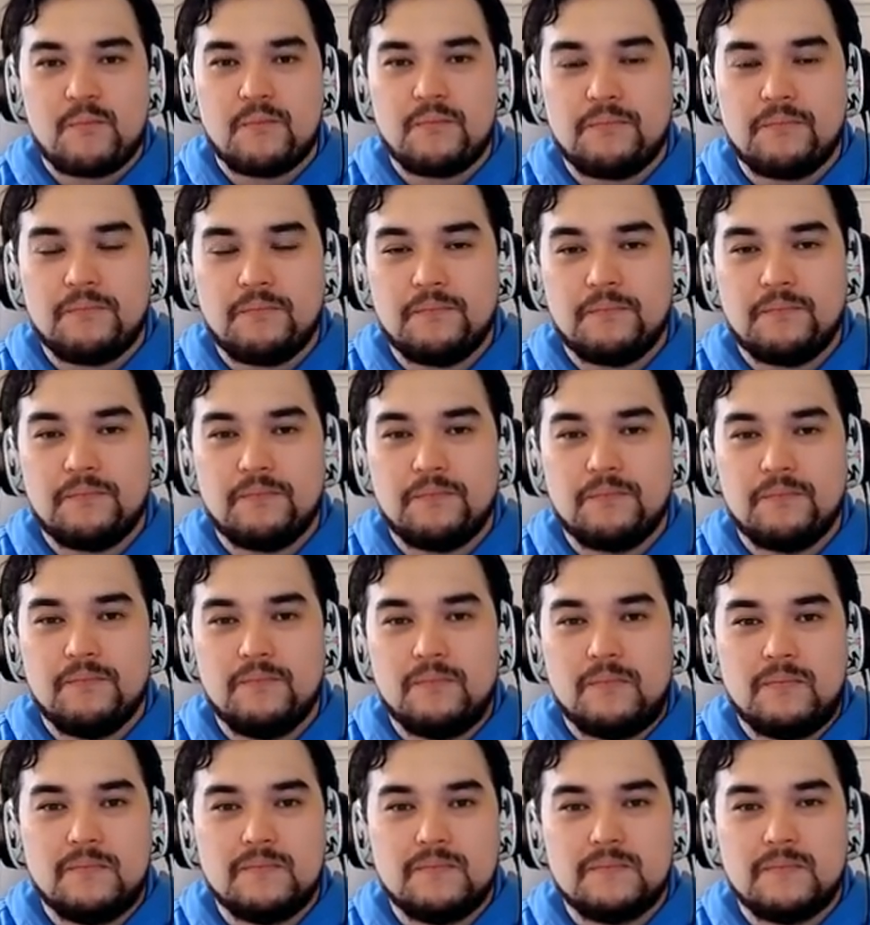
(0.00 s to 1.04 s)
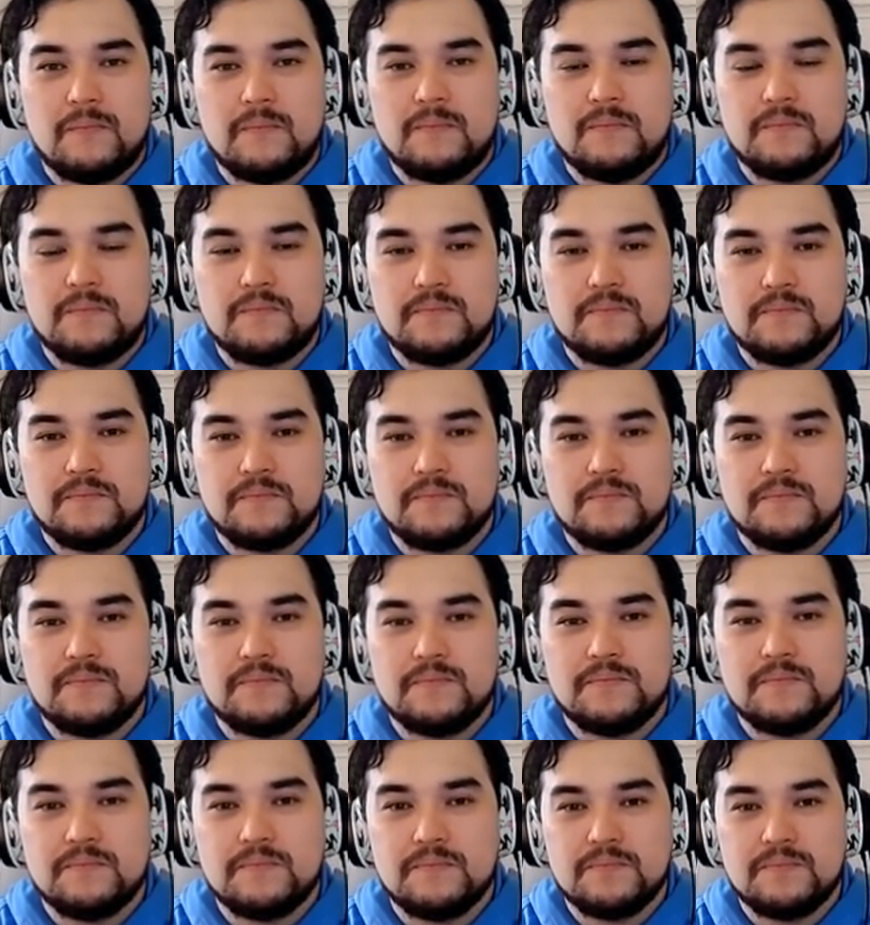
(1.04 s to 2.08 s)

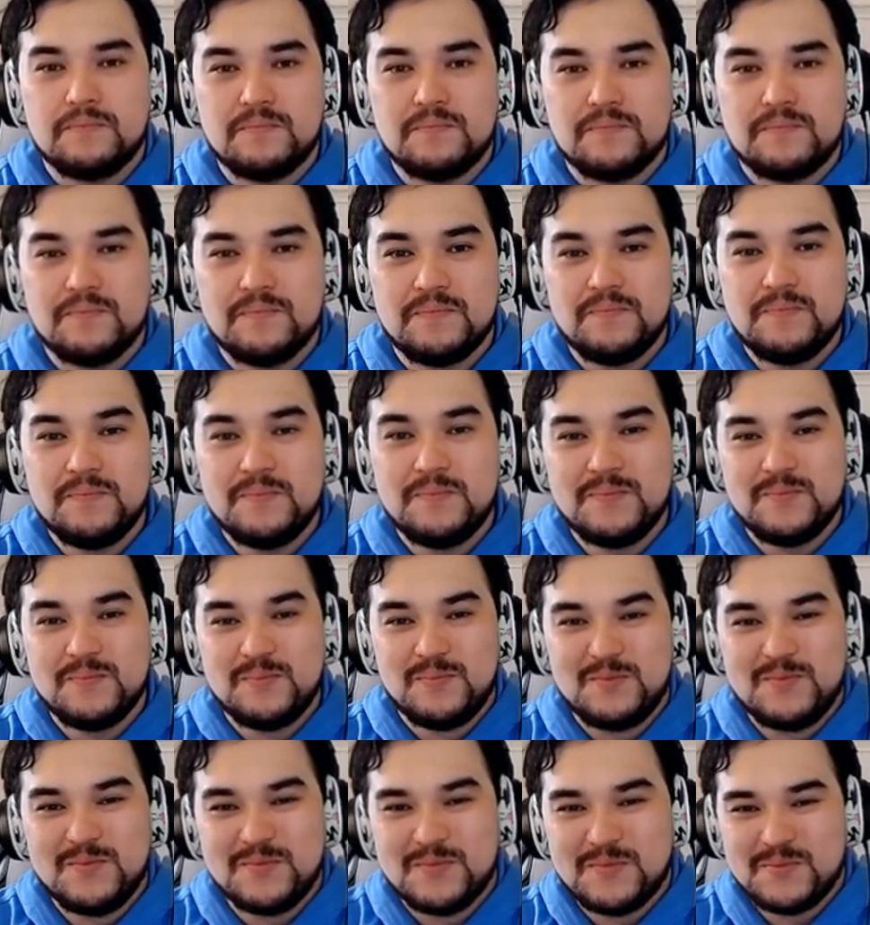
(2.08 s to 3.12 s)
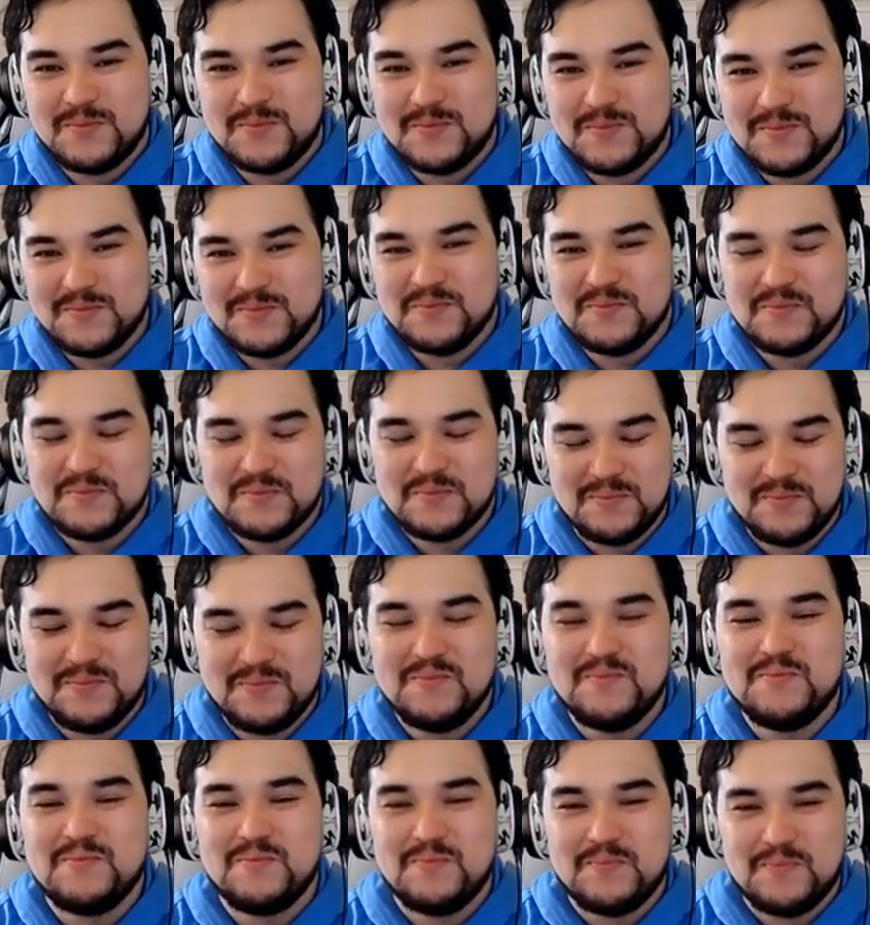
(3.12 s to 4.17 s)

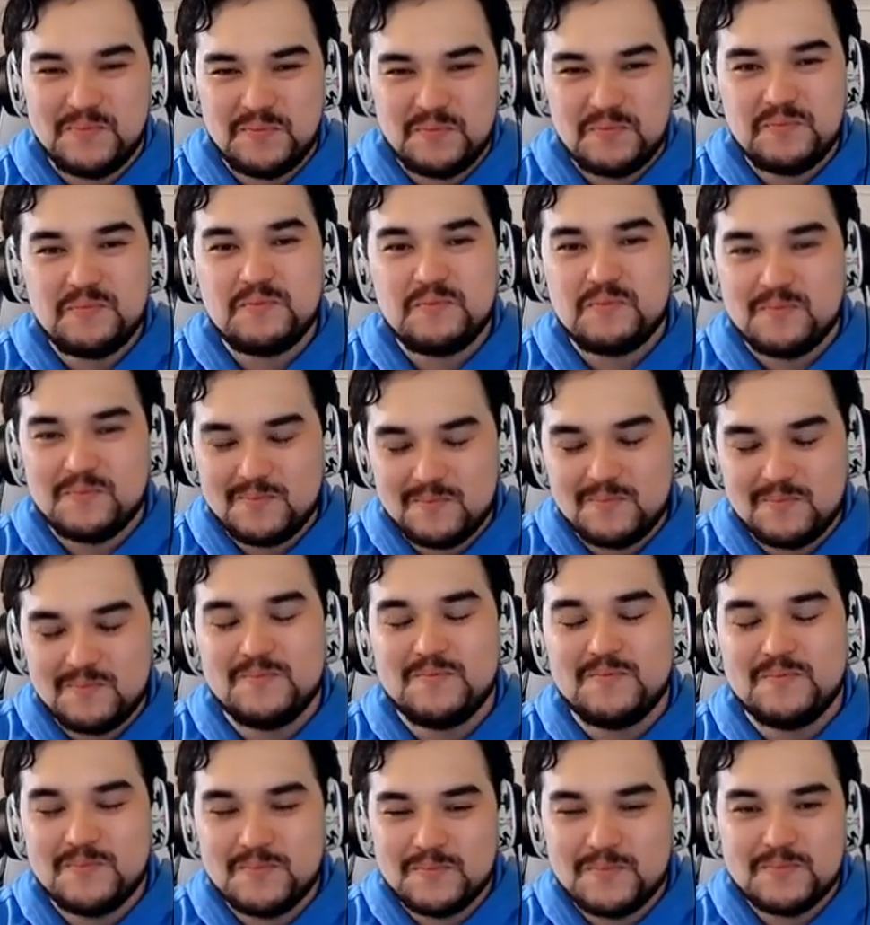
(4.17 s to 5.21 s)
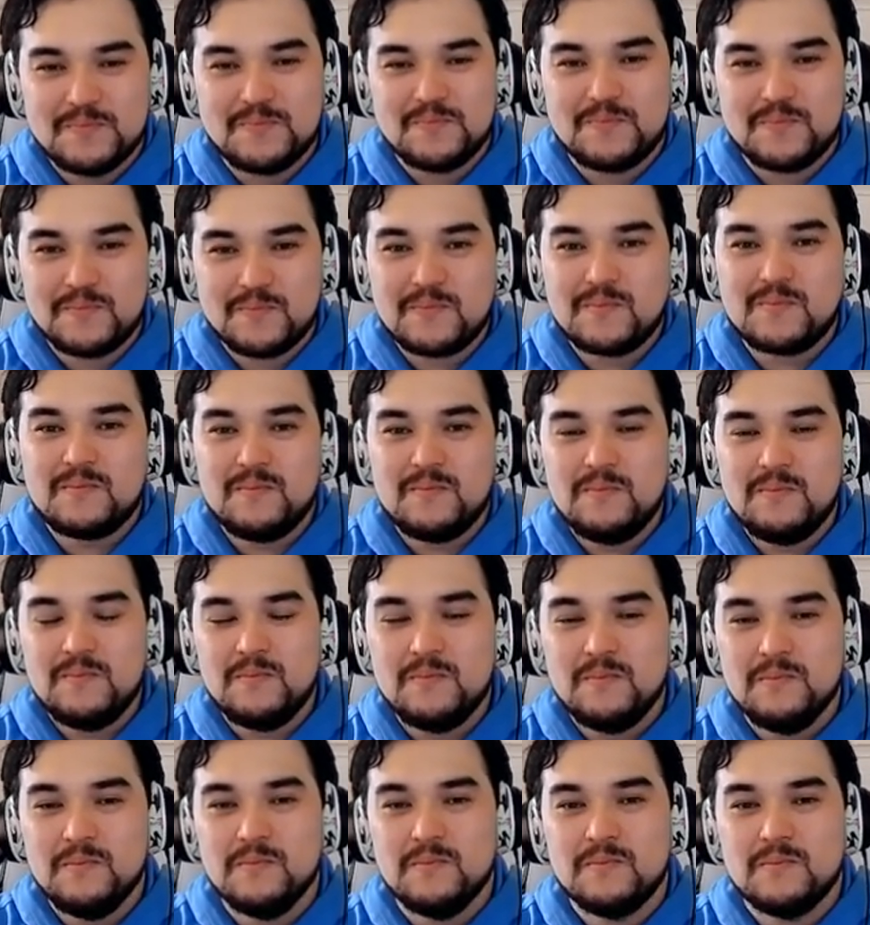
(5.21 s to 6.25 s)

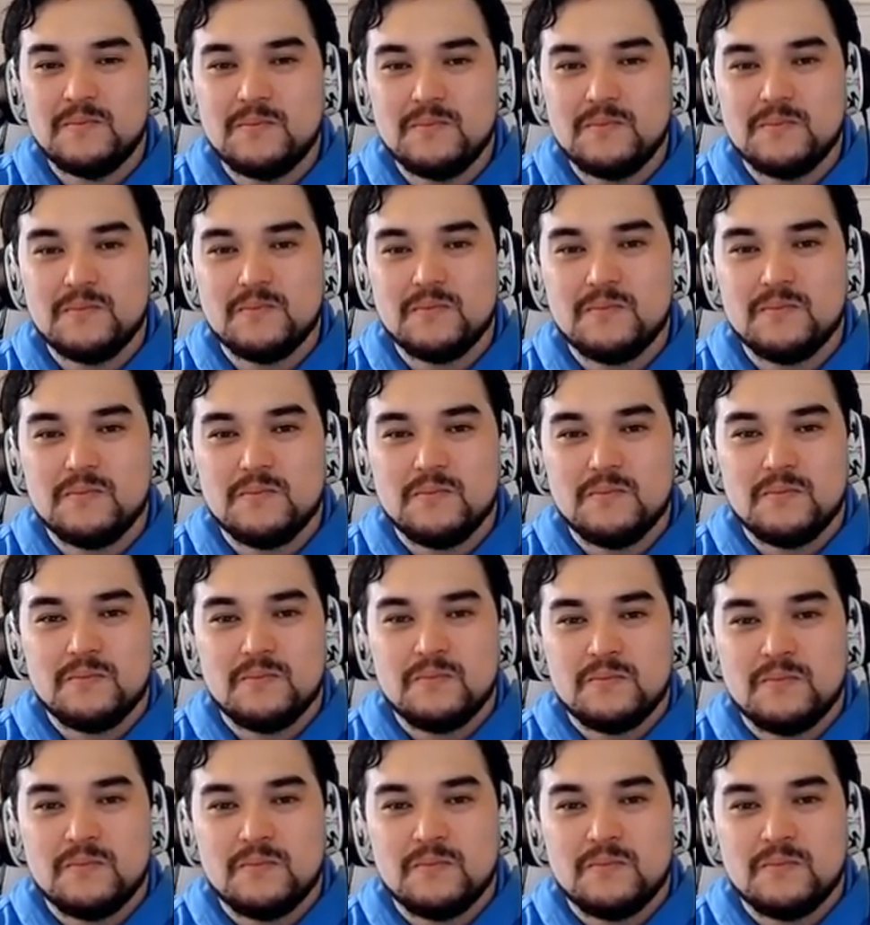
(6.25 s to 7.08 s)
[no speech]